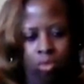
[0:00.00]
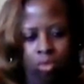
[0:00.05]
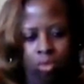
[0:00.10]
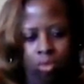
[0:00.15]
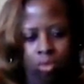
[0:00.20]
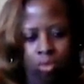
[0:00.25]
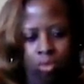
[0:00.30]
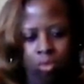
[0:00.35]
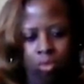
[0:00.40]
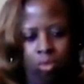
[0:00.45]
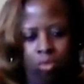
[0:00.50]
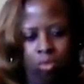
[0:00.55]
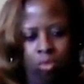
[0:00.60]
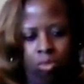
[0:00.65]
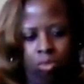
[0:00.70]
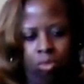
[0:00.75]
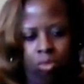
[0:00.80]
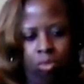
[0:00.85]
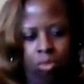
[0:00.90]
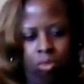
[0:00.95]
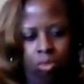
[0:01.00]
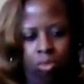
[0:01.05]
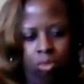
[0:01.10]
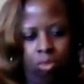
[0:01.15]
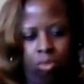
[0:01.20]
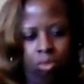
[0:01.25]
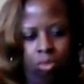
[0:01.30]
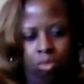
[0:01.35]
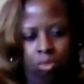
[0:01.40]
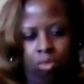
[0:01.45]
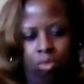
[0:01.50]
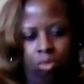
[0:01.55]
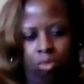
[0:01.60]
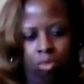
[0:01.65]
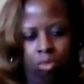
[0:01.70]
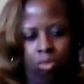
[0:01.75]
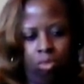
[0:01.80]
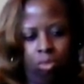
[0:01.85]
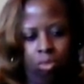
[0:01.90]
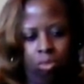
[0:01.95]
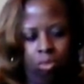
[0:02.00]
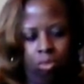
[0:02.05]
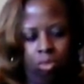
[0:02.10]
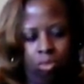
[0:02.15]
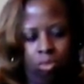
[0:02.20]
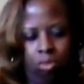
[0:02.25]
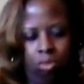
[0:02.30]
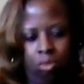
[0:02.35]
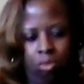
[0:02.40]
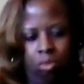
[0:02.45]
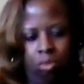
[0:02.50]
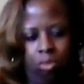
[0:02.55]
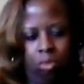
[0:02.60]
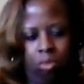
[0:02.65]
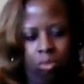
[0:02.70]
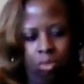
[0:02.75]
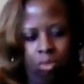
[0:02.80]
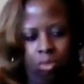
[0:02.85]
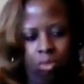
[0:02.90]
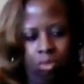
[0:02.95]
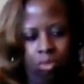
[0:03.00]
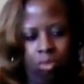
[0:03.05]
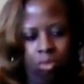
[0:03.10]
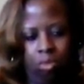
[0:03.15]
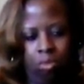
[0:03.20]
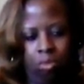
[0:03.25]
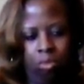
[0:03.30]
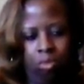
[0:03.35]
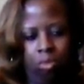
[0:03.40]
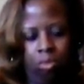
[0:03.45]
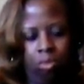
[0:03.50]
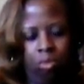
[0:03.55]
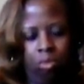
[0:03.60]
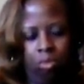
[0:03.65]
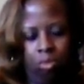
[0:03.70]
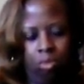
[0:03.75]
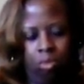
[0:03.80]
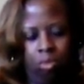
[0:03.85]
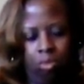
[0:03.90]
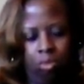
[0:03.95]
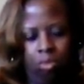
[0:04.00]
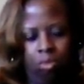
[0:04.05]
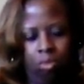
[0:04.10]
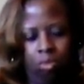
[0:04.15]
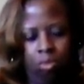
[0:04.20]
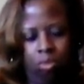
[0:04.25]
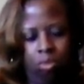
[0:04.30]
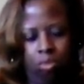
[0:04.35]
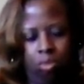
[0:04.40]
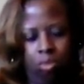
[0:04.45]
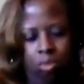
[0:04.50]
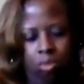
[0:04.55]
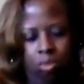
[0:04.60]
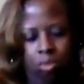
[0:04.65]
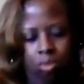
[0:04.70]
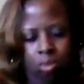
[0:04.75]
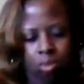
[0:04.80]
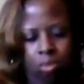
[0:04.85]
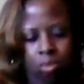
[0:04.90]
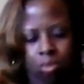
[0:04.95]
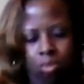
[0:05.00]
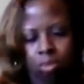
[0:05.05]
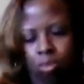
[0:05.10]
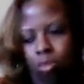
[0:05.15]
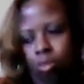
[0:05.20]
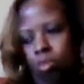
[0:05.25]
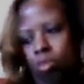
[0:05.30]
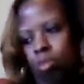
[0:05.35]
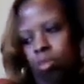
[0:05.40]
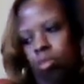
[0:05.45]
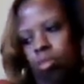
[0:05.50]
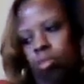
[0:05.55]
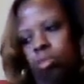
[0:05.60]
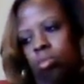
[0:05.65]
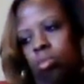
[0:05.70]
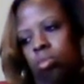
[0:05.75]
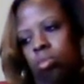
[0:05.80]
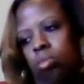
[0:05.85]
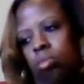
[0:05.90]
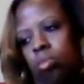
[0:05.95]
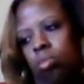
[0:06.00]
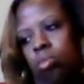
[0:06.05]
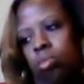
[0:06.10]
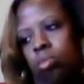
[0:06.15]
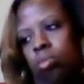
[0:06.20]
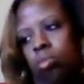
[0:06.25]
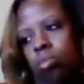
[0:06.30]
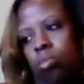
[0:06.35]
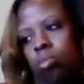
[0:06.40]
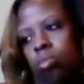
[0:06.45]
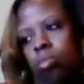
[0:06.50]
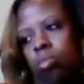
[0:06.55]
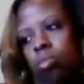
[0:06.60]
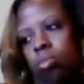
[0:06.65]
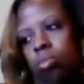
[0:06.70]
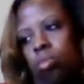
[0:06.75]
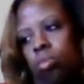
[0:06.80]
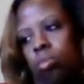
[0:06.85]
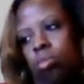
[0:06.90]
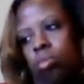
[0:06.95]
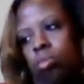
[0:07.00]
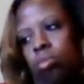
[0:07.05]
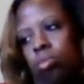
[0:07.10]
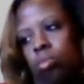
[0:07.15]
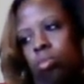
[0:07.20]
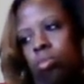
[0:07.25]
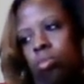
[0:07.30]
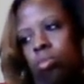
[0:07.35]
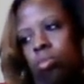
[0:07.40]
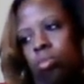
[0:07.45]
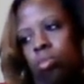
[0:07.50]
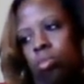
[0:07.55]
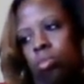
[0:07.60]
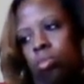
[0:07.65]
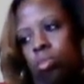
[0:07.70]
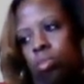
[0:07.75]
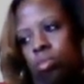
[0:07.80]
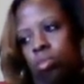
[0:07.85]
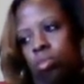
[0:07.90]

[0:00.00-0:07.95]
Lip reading: The person shown says nothing.